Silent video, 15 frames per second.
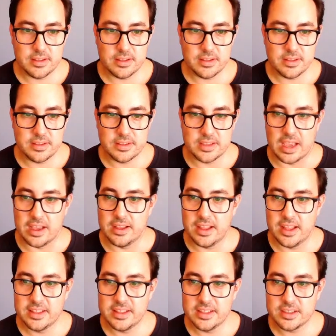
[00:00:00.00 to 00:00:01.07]
yeah,
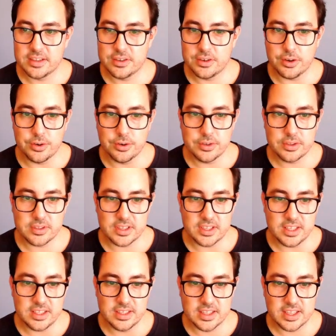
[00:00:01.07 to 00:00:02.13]
and the cohort
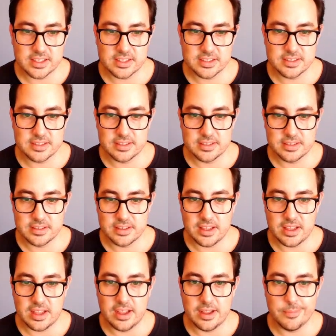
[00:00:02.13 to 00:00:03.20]
index,
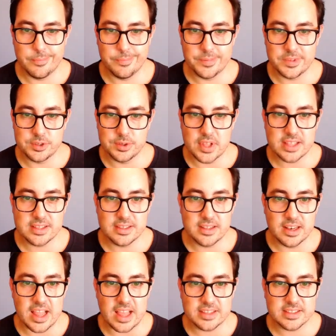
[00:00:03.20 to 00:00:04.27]
so that's the
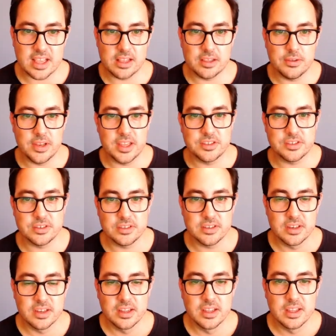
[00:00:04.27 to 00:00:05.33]
last calculation.
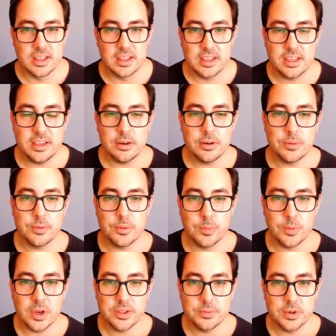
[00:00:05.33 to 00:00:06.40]
Here,
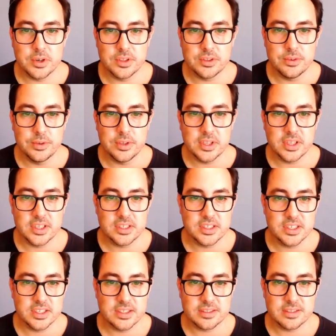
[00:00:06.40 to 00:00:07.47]
what we're doing is
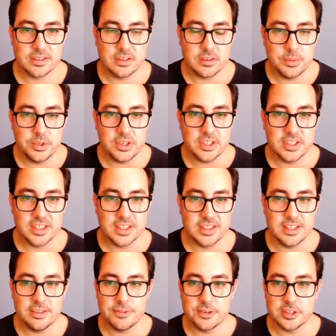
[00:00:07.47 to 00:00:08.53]
just computing the
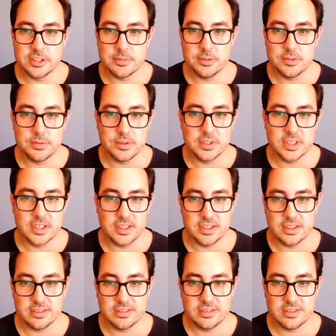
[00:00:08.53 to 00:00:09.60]
difference between
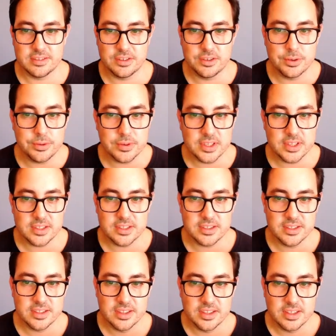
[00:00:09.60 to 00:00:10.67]
the current
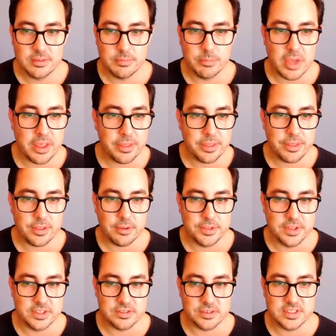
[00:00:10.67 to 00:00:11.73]
month of the
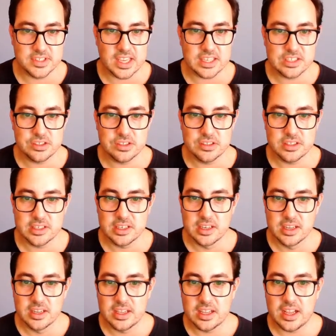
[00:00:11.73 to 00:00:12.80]
transaction
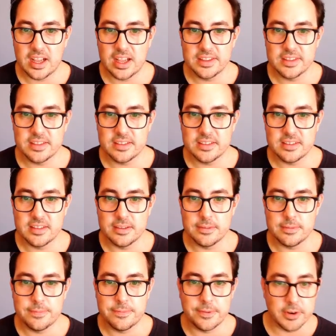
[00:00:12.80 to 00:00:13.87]
and the
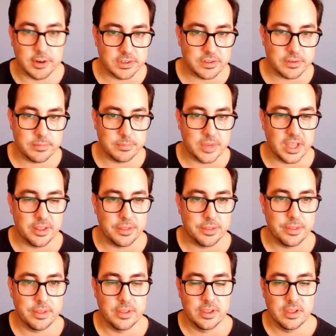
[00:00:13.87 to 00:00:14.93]
first month
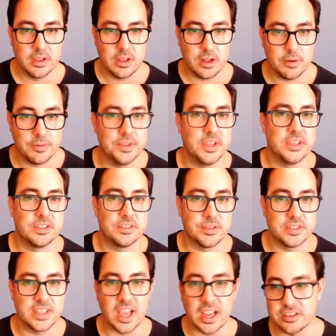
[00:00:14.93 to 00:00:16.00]
of the
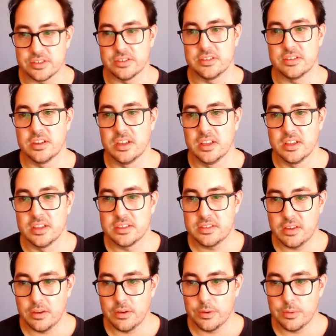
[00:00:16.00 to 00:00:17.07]
transaction.
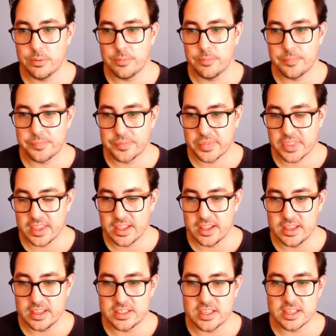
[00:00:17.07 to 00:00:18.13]
So
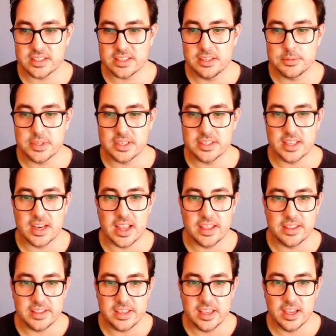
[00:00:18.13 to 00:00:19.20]
it just gives us an
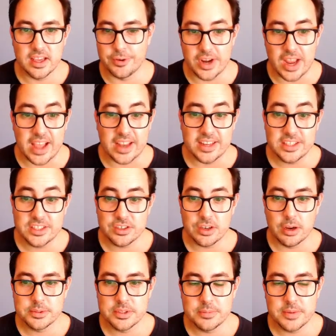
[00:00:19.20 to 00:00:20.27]
idea at each
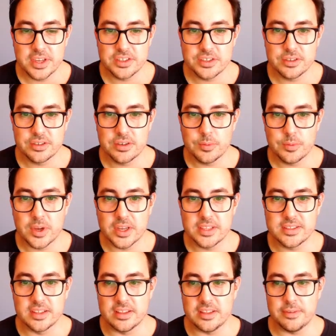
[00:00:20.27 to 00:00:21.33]
observation what is
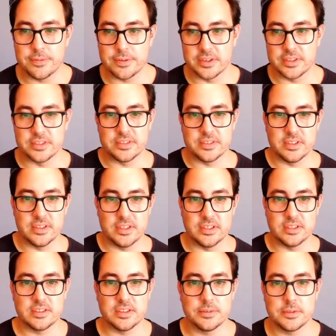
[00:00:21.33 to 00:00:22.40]
the difference
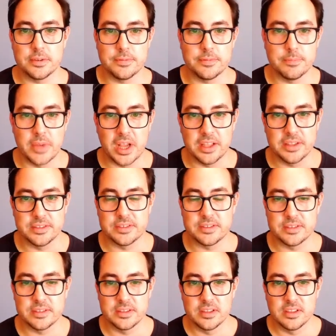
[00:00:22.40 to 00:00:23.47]
in terms of
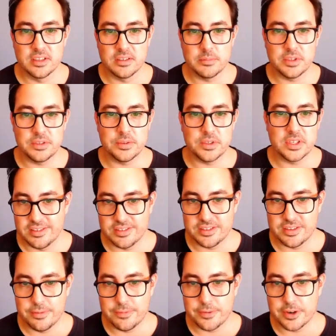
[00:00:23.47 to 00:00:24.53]
months between
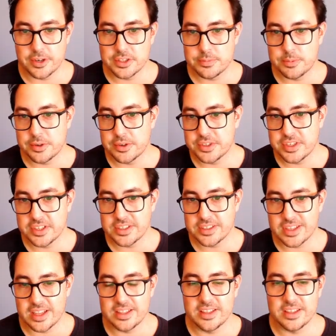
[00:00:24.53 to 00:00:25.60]
the first purchase
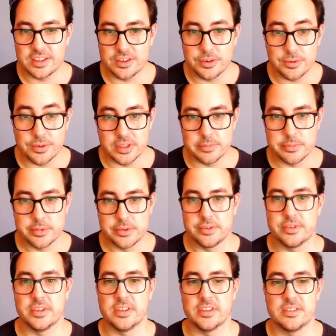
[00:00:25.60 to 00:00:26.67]
and the current
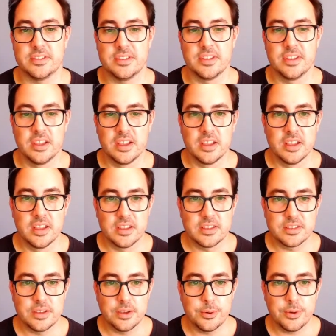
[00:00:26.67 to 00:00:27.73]
purchase.
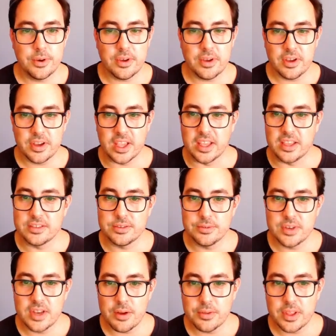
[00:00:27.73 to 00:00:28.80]
So, okay, so
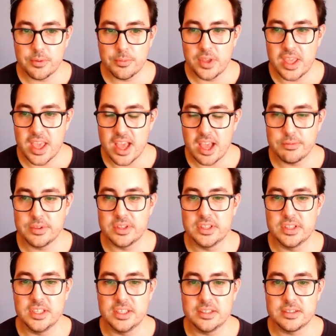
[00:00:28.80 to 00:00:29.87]
now that we have
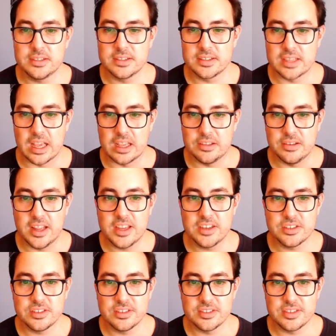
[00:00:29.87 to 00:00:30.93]
these
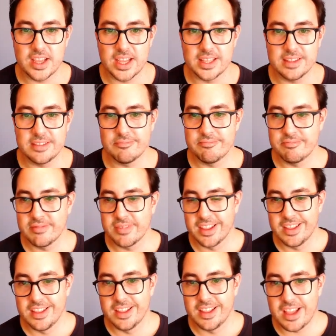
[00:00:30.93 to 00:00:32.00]
calculations, that
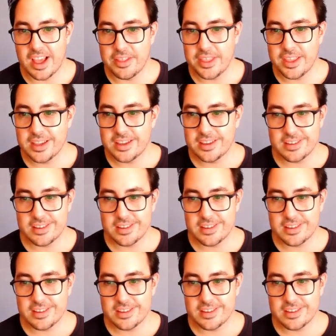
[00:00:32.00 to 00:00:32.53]
I think